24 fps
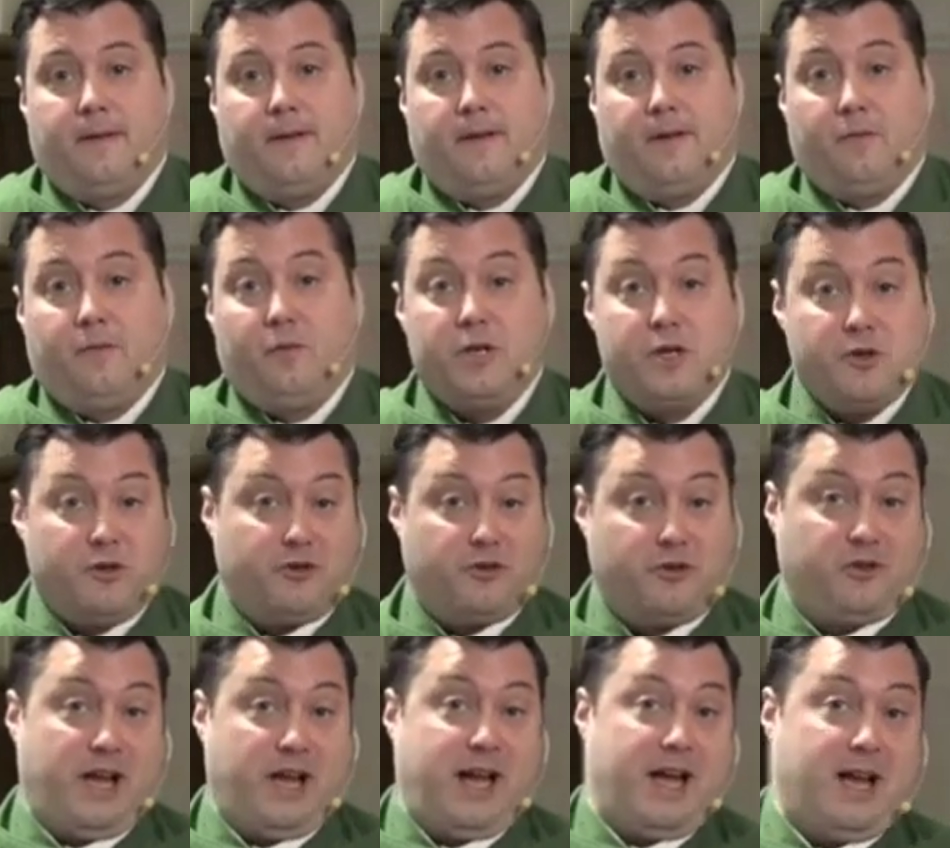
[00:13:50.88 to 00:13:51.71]
when you
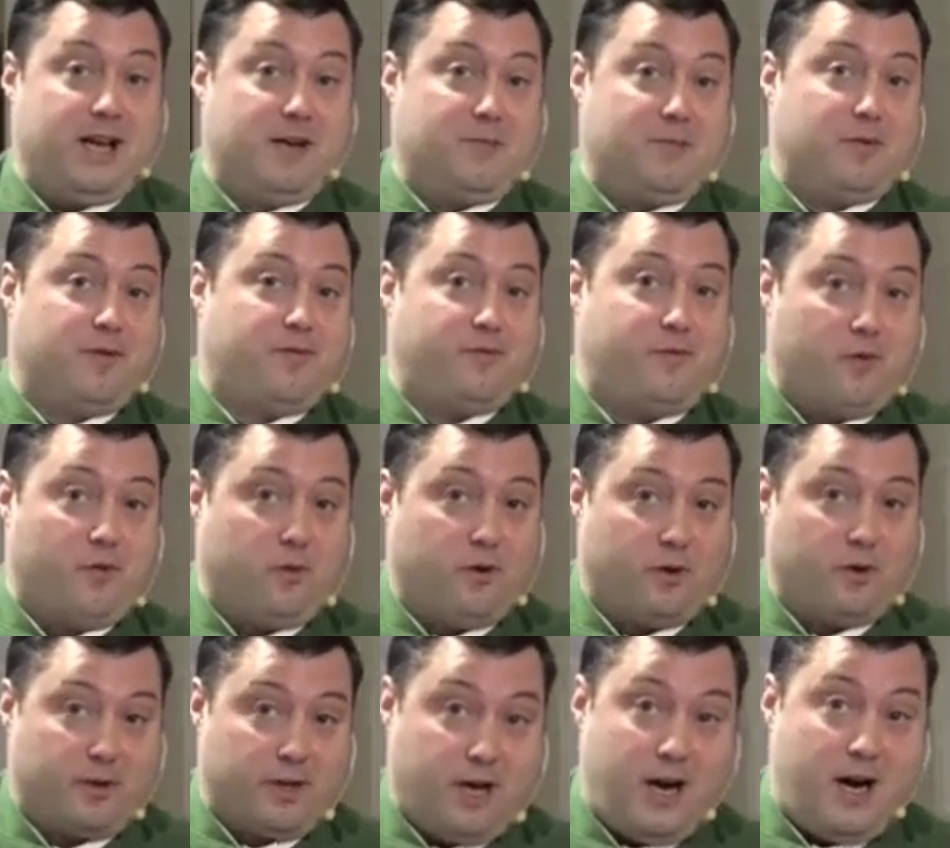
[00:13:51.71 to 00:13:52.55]
stand
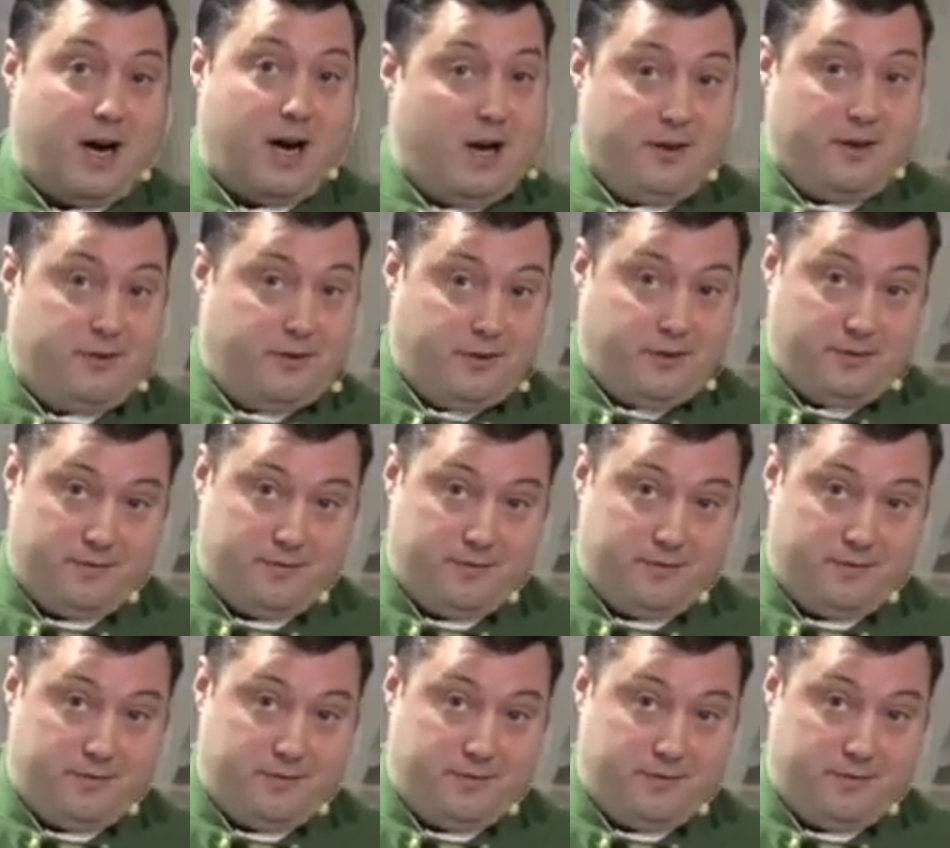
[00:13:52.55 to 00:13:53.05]
before God,